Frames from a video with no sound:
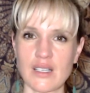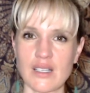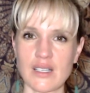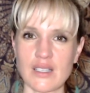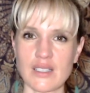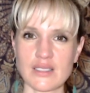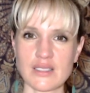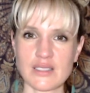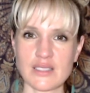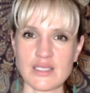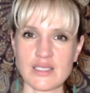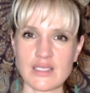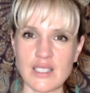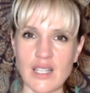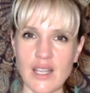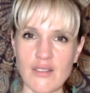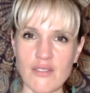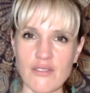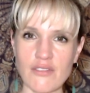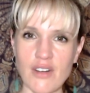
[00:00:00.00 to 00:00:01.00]
There's this like
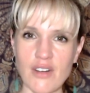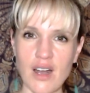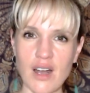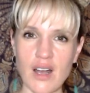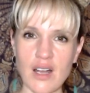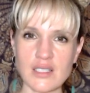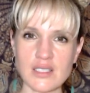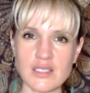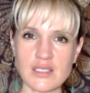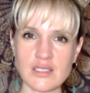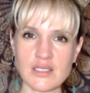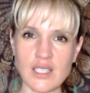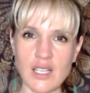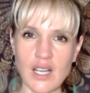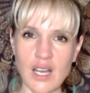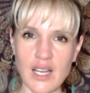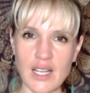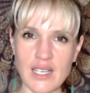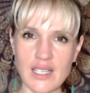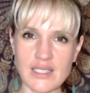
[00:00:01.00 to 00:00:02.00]
vast
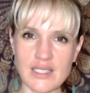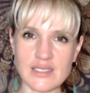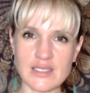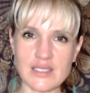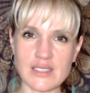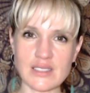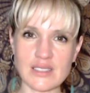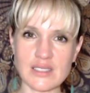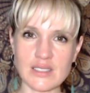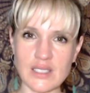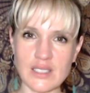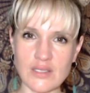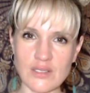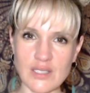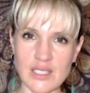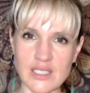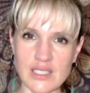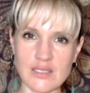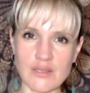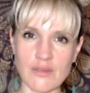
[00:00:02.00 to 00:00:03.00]
silence and
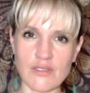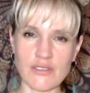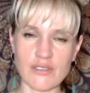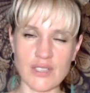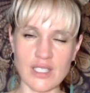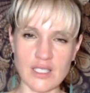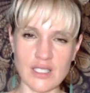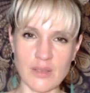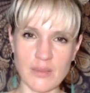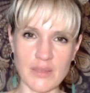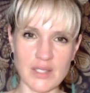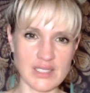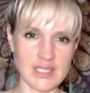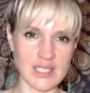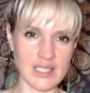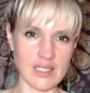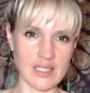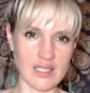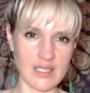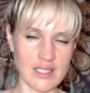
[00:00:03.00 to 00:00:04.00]
stillness and freedom
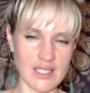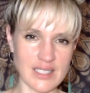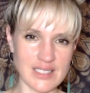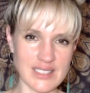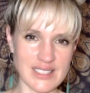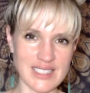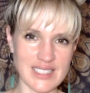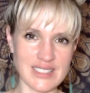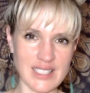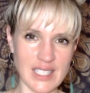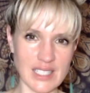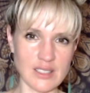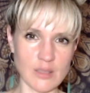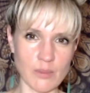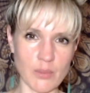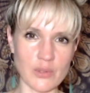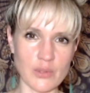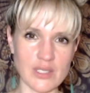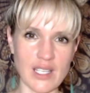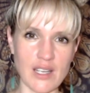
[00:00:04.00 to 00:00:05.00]
that's
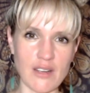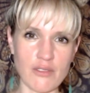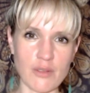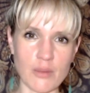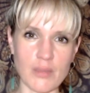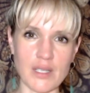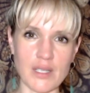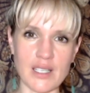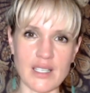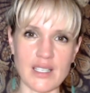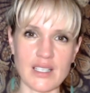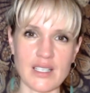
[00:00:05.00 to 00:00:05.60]
accessible to everybody.